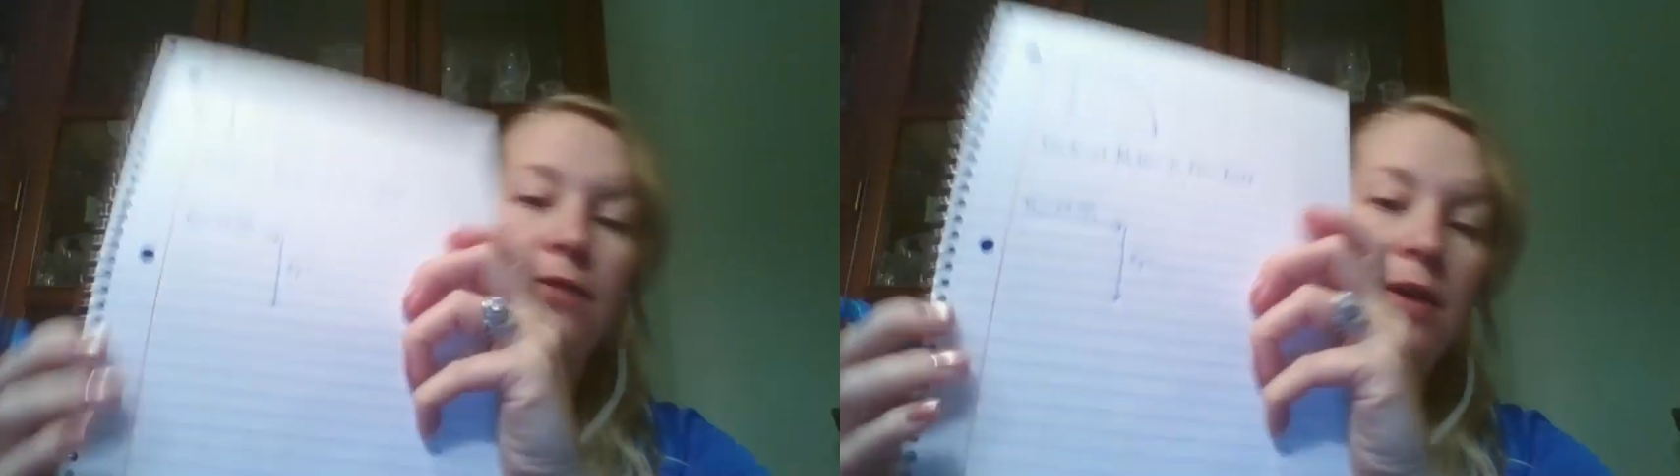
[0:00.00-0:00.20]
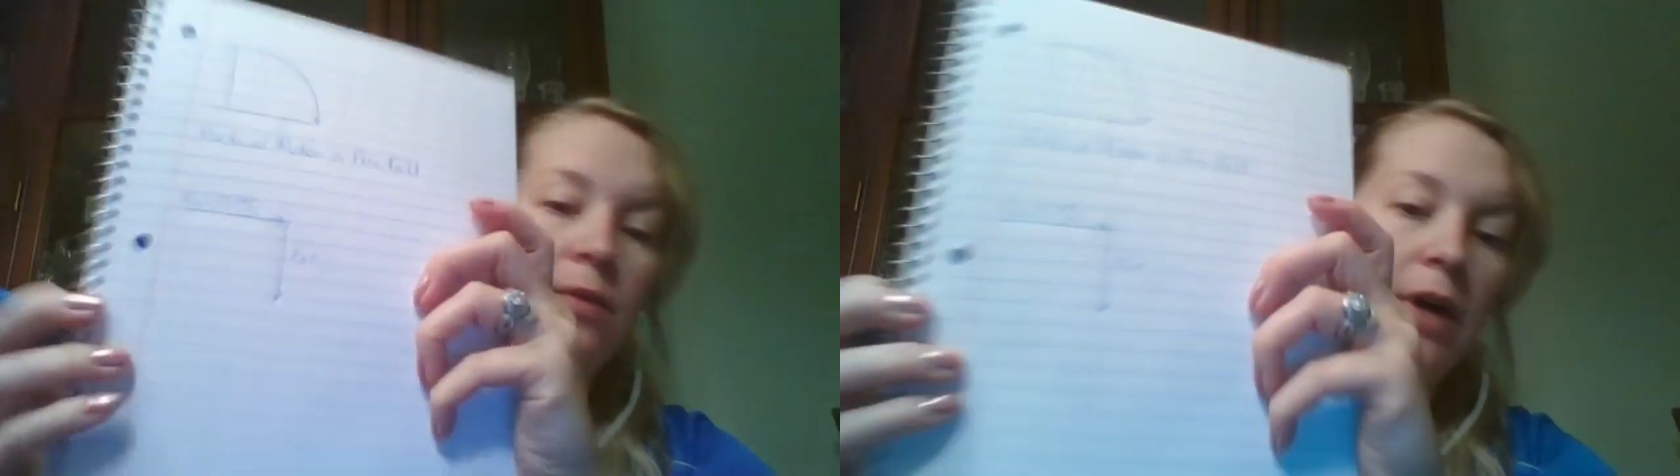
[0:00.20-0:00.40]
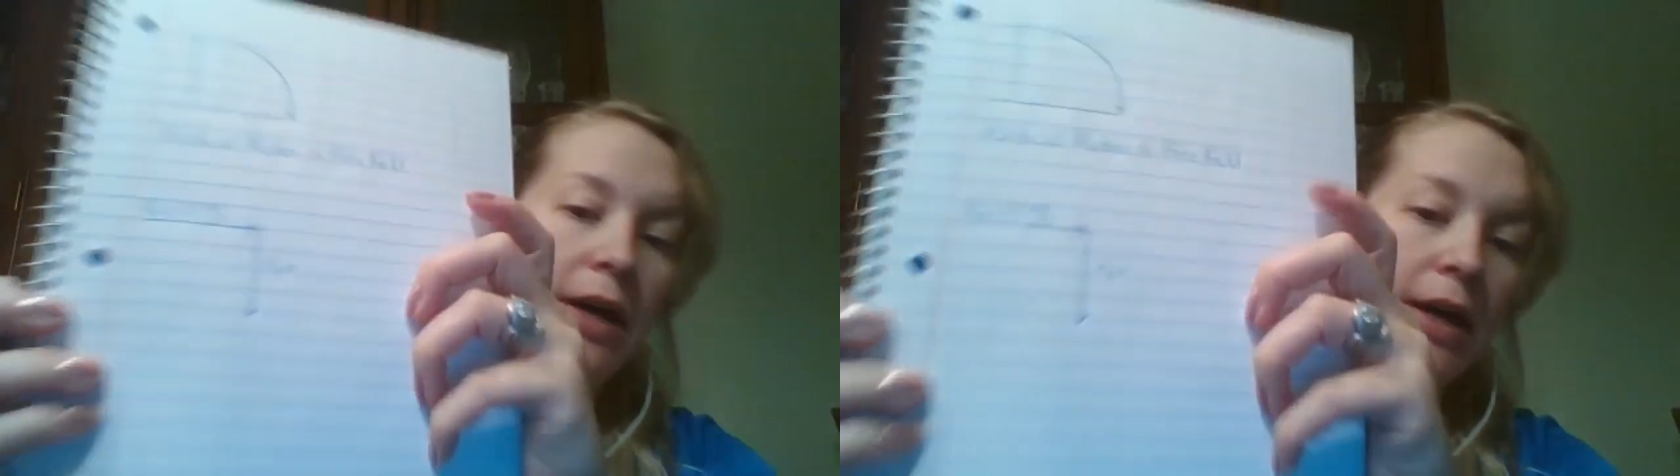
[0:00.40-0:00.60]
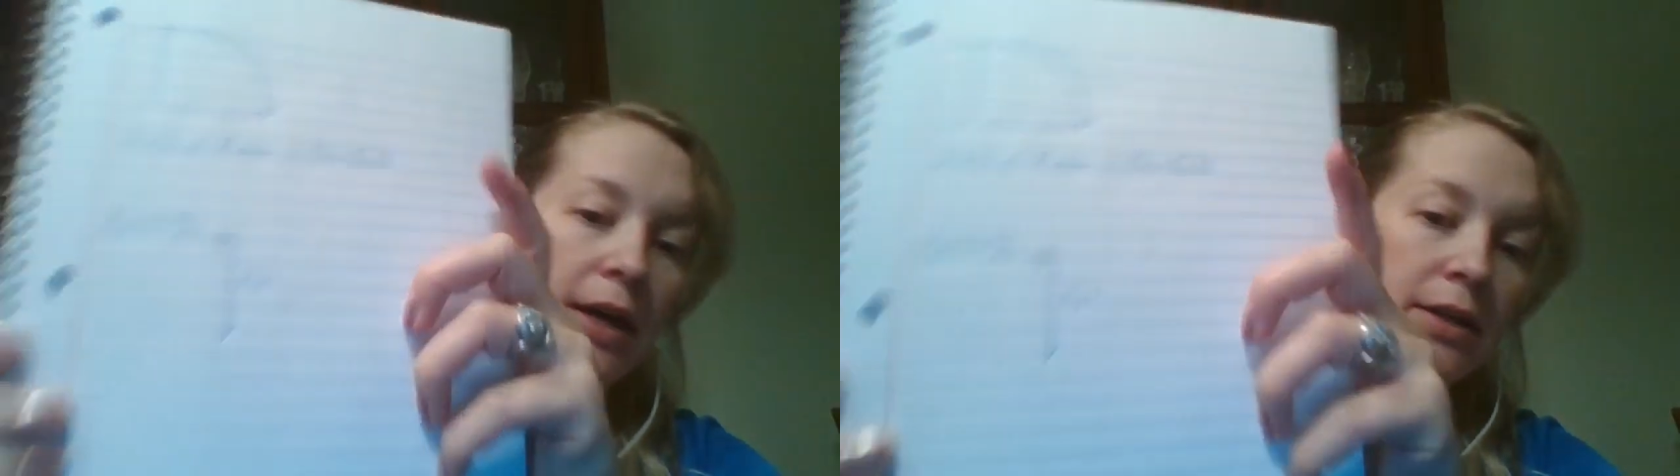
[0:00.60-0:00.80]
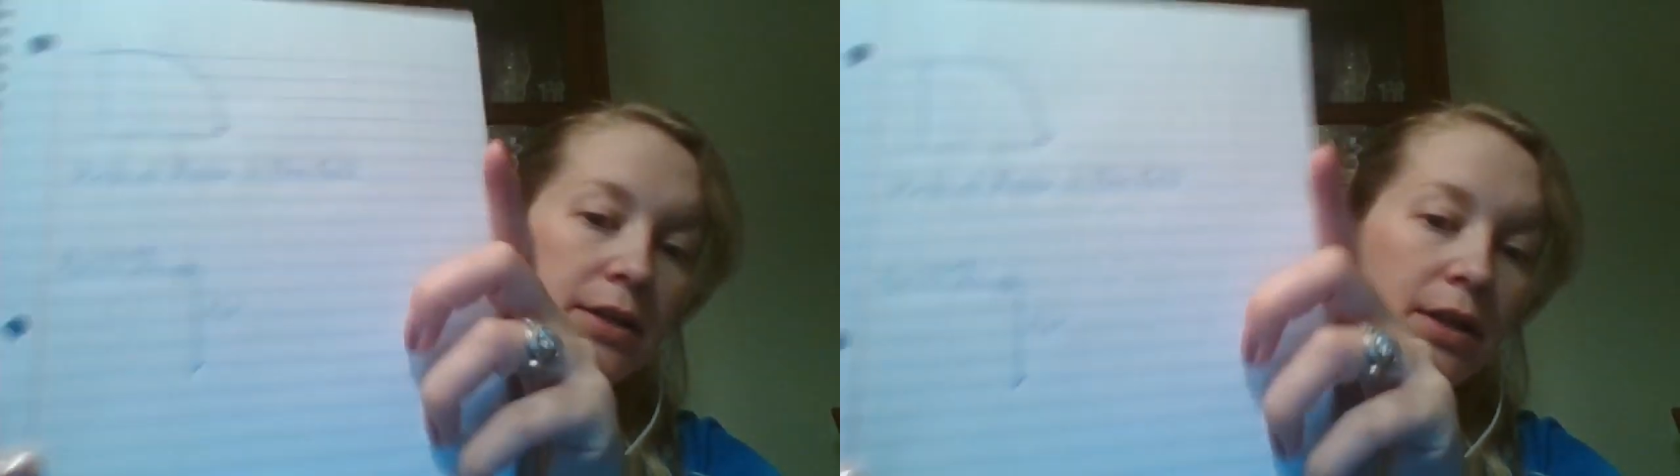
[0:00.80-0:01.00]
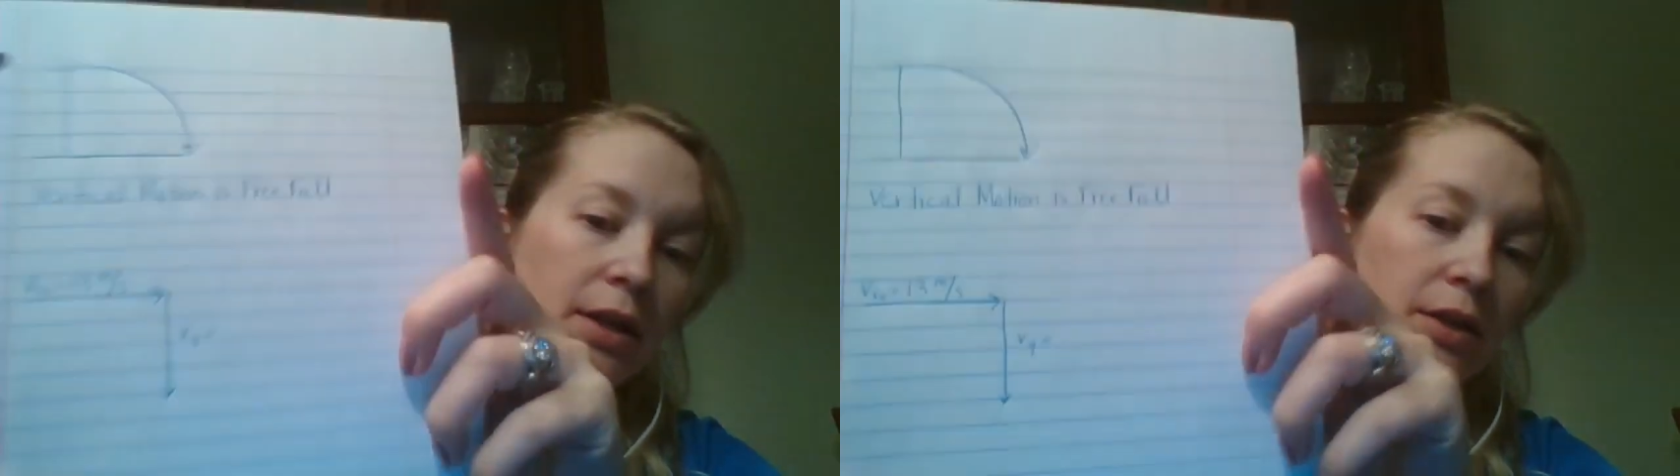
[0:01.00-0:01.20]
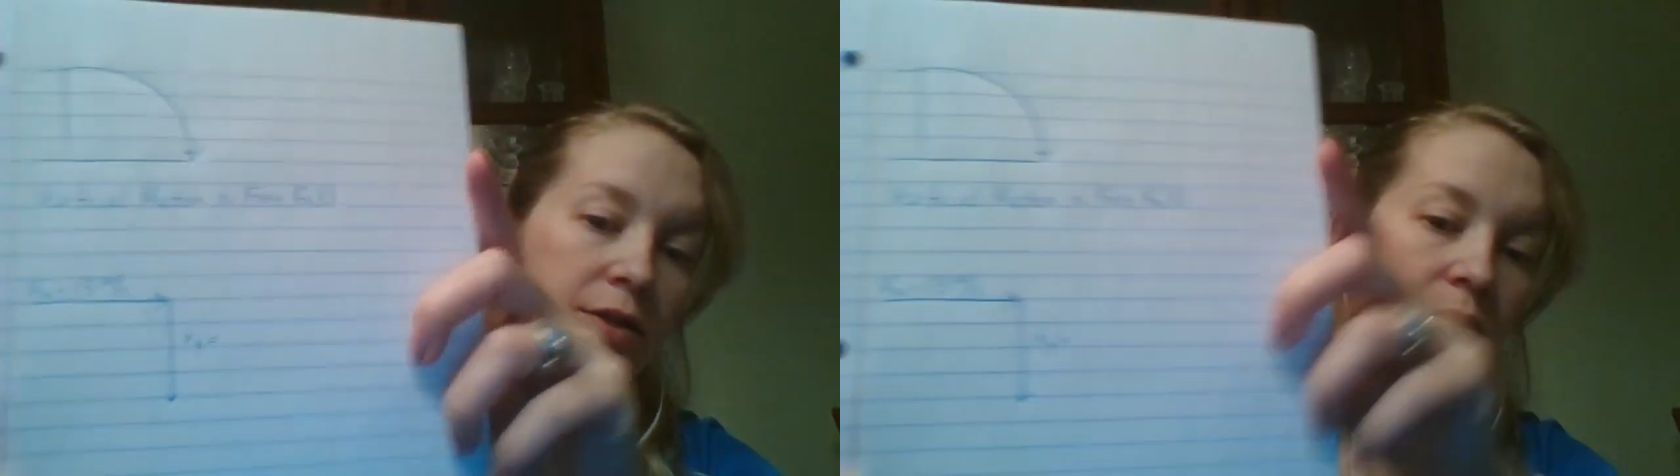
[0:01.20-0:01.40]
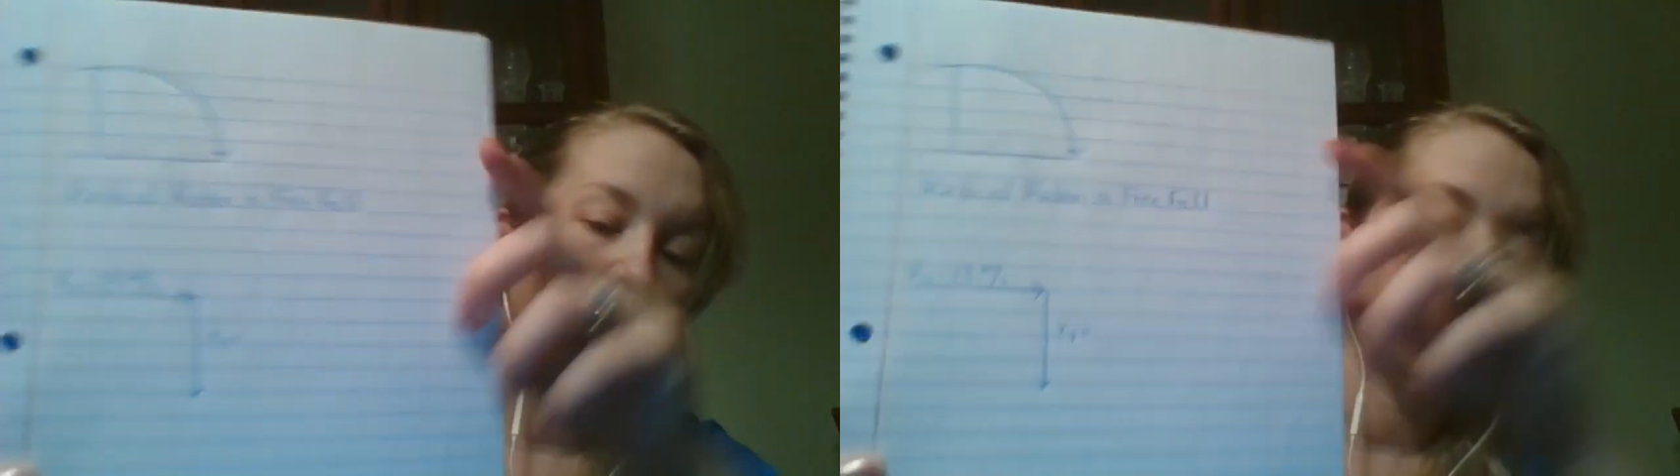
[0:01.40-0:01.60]
Vy yet,
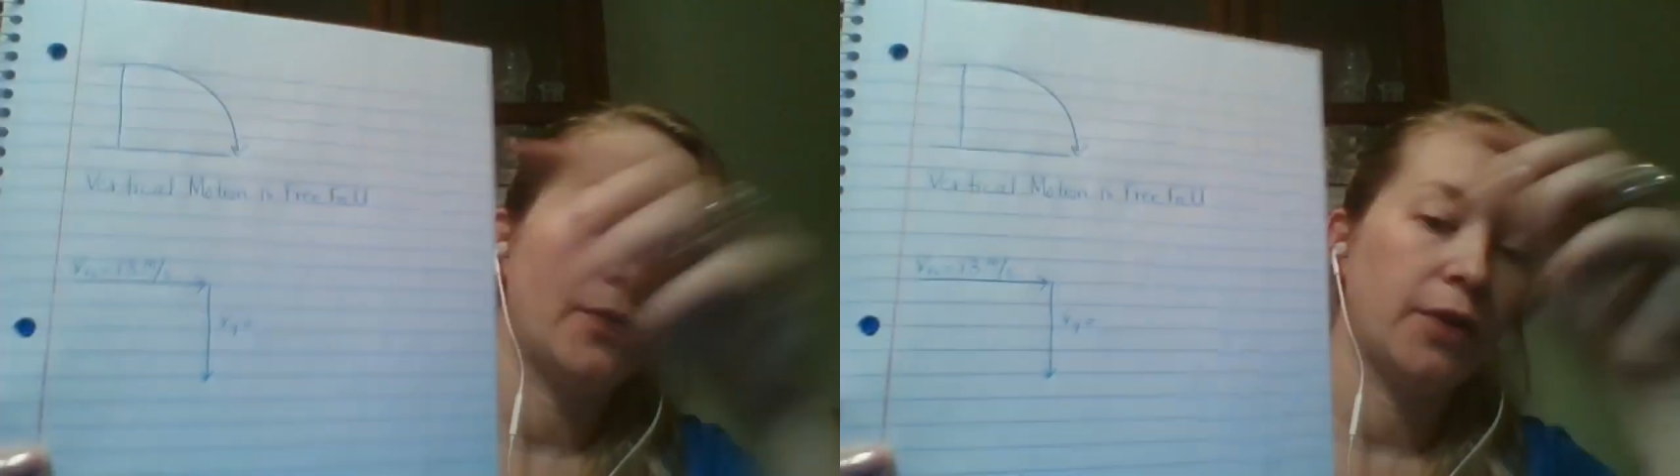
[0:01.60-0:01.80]
so